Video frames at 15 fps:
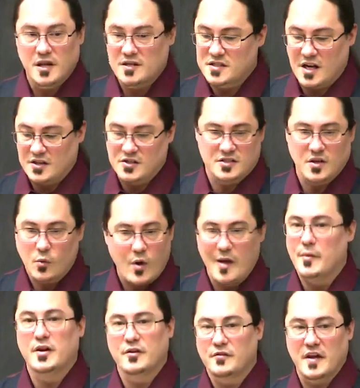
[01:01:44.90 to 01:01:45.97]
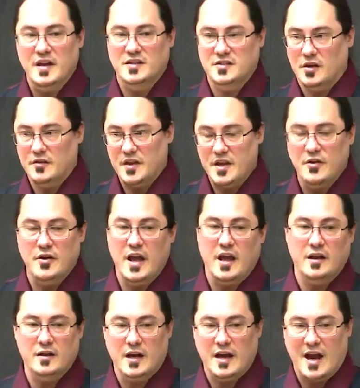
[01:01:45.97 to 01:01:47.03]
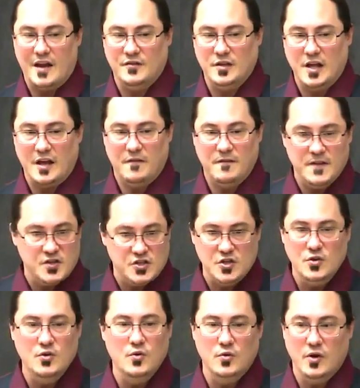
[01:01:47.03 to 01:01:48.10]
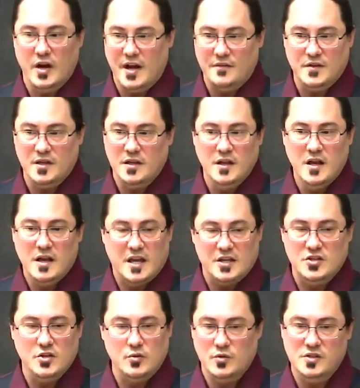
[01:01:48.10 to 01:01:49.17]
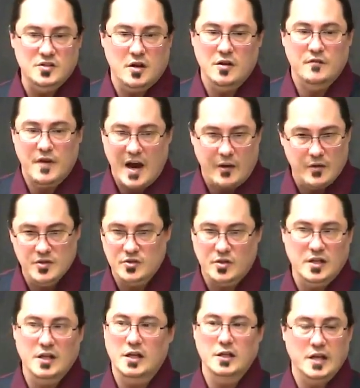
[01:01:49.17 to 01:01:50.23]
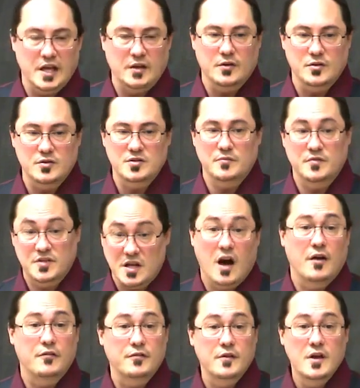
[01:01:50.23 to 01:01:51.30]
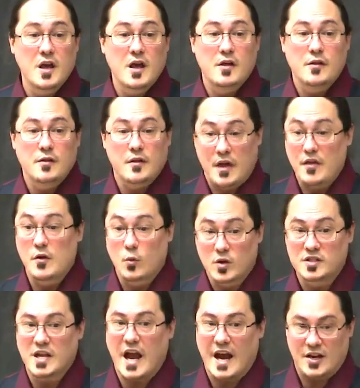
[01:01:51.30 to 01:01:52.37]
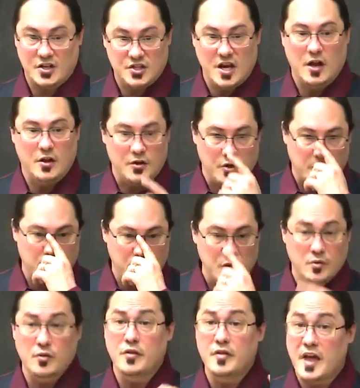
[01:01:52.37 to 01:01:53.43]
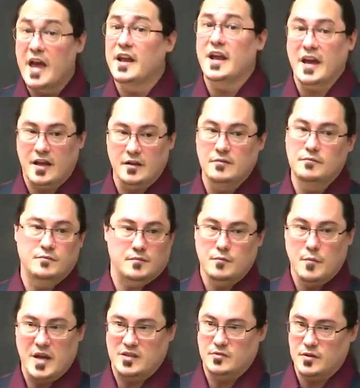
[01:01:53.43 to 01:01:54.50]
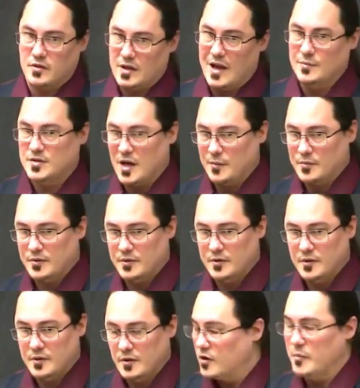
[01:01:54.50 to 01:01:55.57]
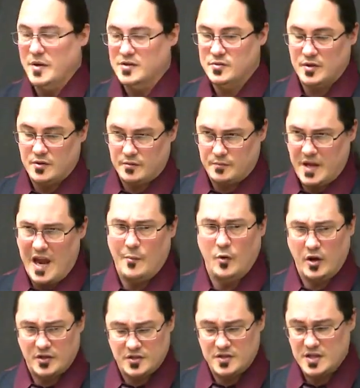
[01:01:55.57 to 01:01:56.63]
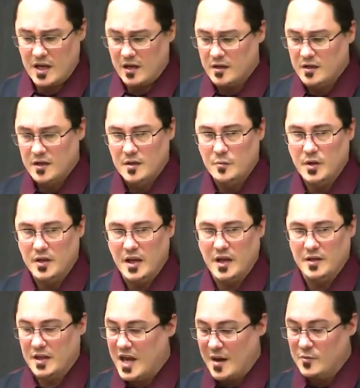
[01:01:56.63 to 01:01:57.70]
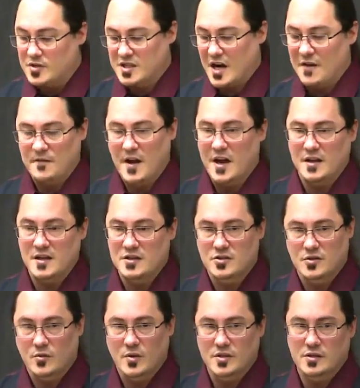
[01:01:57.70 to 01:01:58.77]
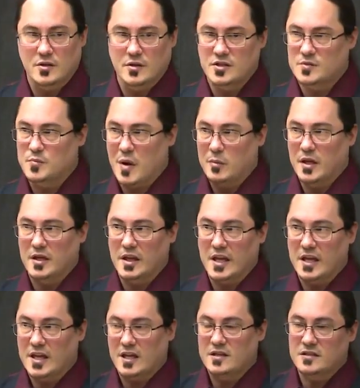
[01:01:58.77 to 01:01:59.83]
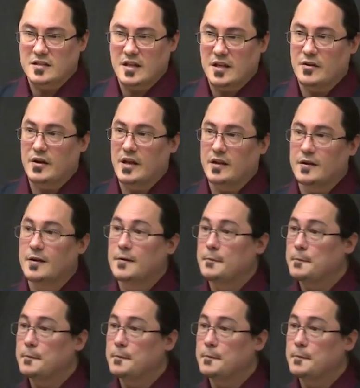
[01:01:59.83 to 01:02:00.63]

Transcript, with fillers: It's not just a web interface on the internet. I'd have to like phish you, or I'd have to get you to install a virus, or click a link, or do some stuff. And then once I had a shell on your computer, then I could mess with your laptop, or mess with your camera, I should say. But yeah, the cameras that I find, these are the ones that are just publicly connected to the internet.